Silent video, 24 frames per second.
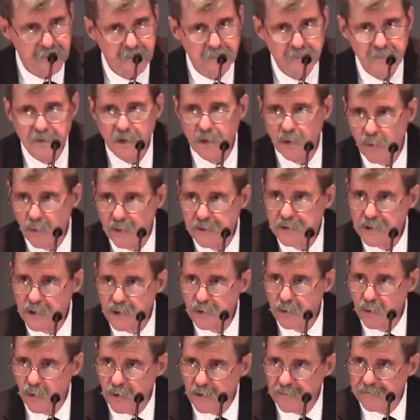they're going to
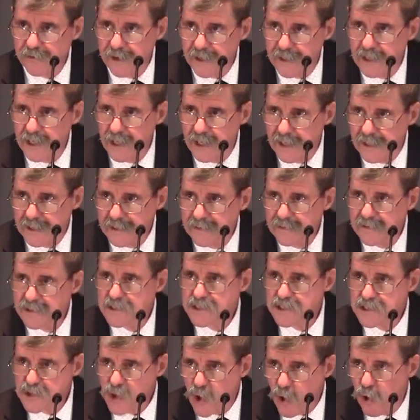glorify God. This
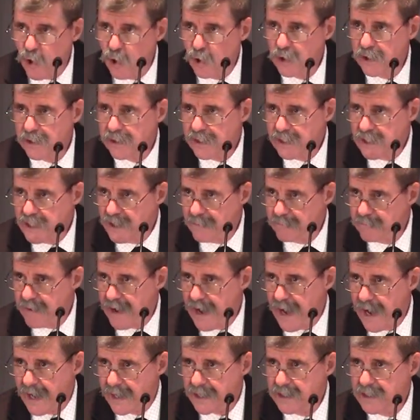is all going to come
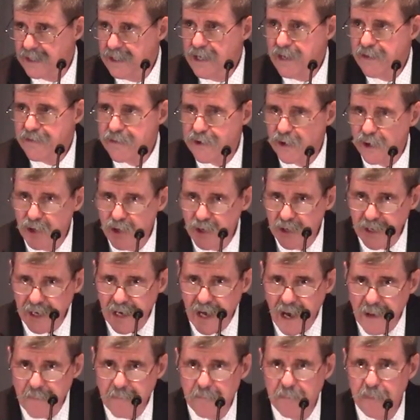back. They're going
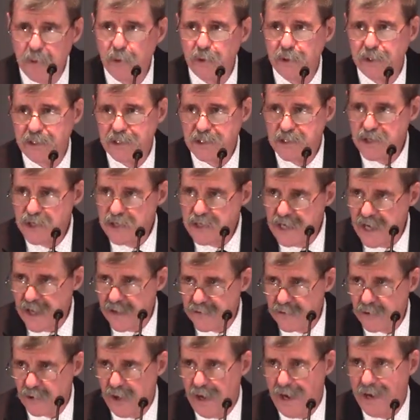to put it
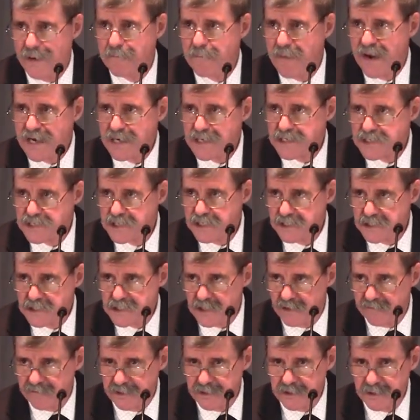together and make sense
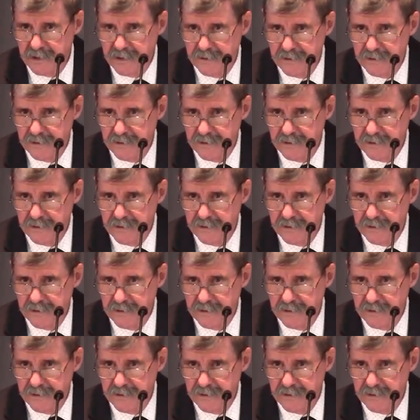of it